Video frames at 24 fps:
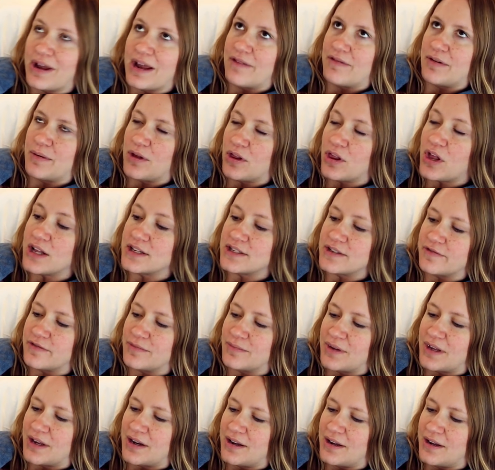not every, but lots of
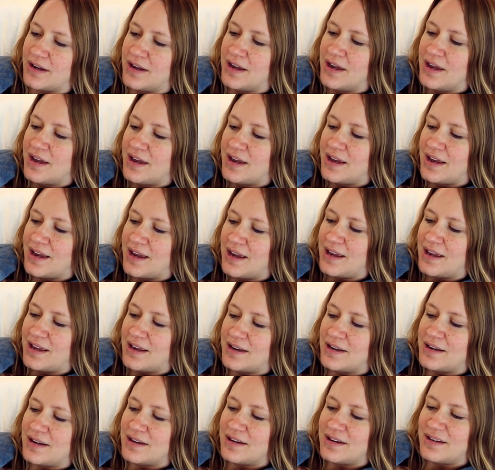them get it,
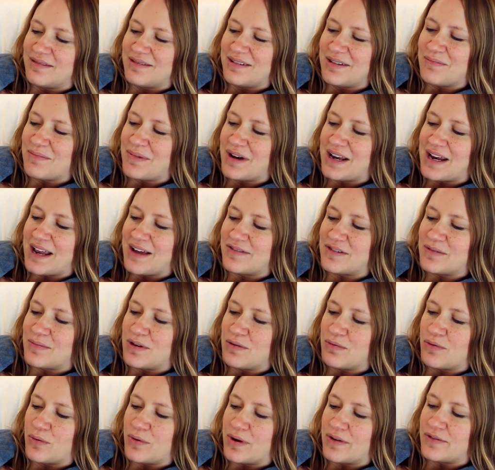and it might have to
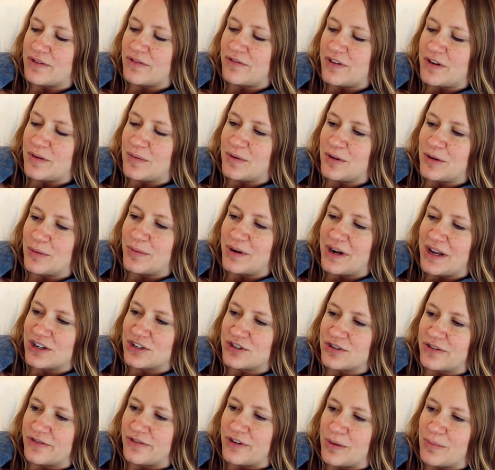be where we have to feed him a little bit
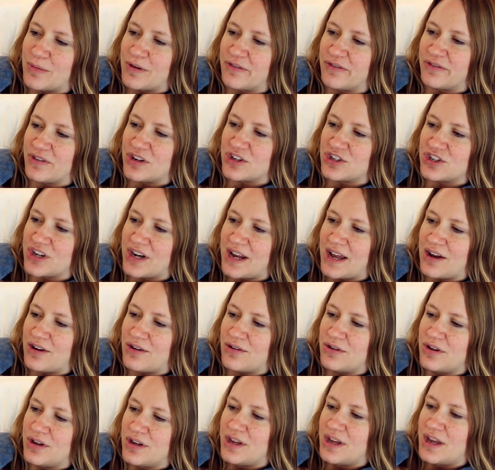extra for him to flush it
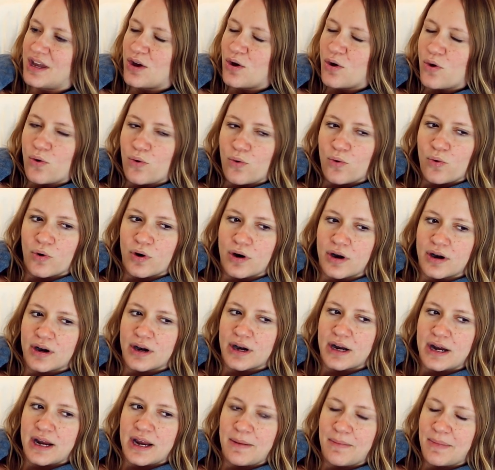out,
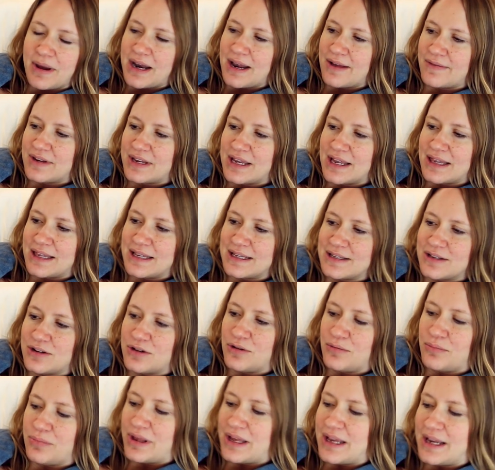or he might have to get these
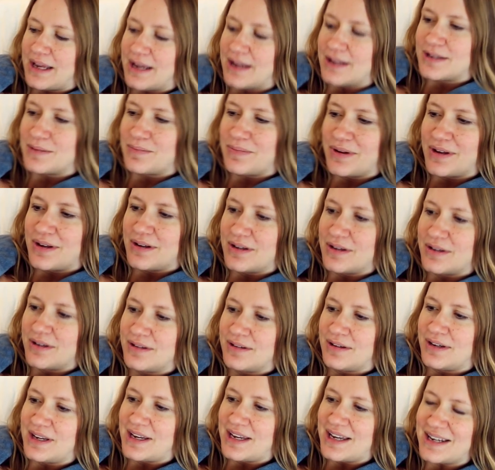little blankets, but
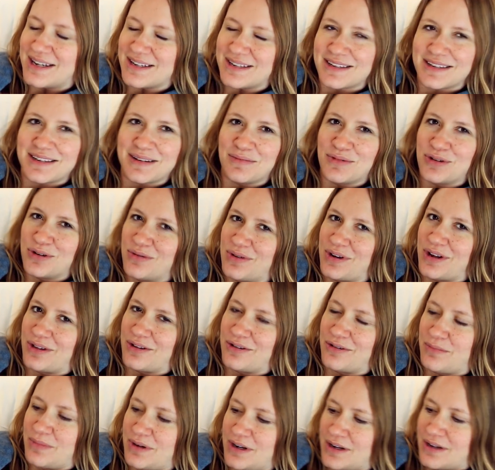he doesn't seem too
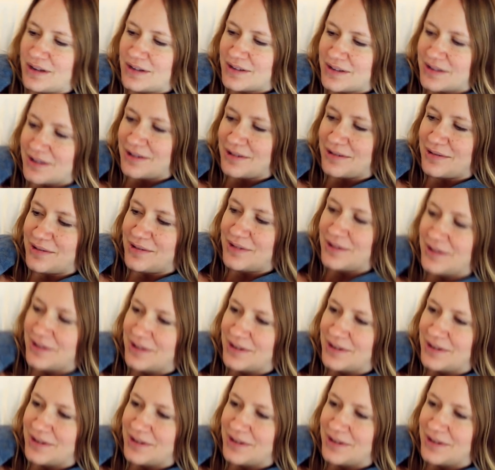yellow to me. So no,